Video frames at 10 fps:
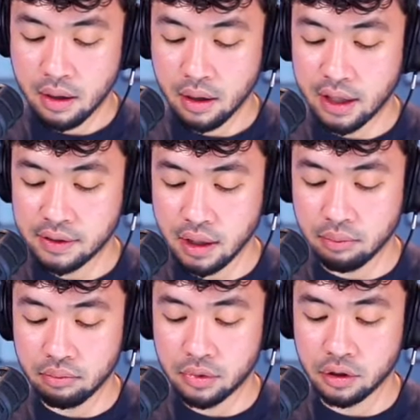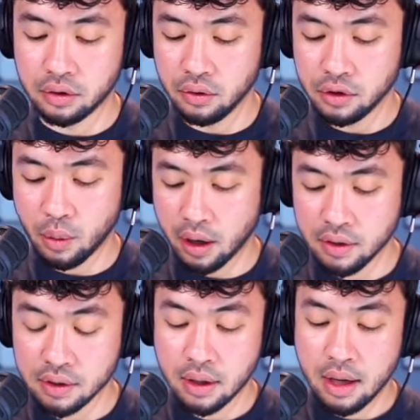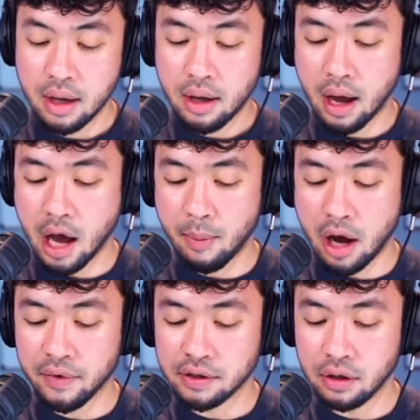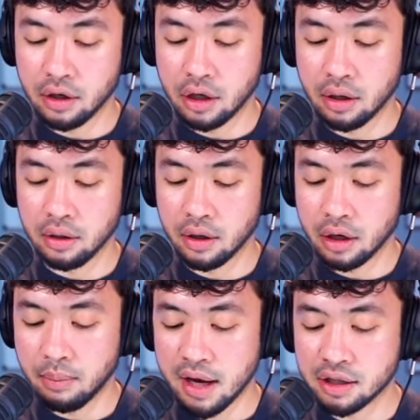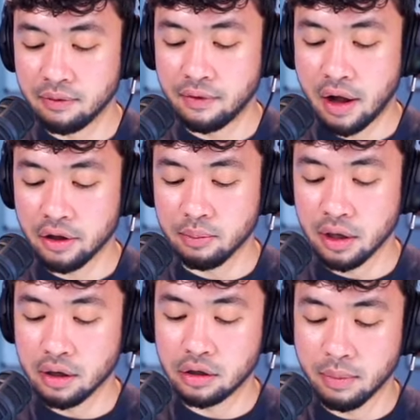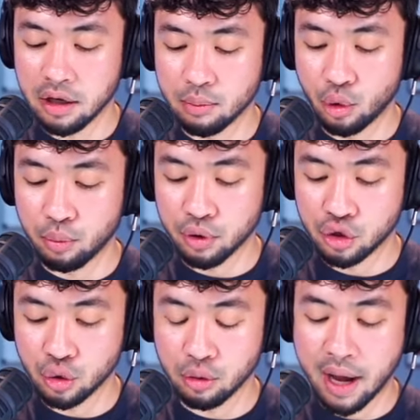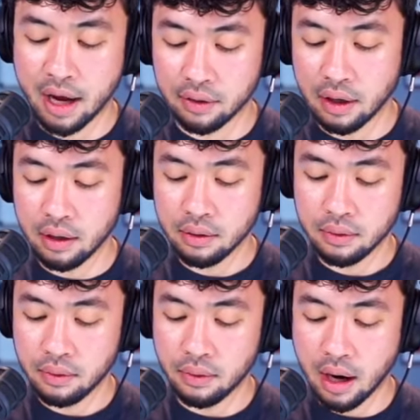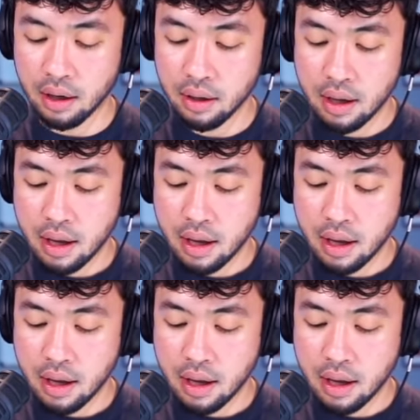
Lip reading: And that's it. So 2 squares. Obviously you're gonna make some volume here to make it more protrude back there, right?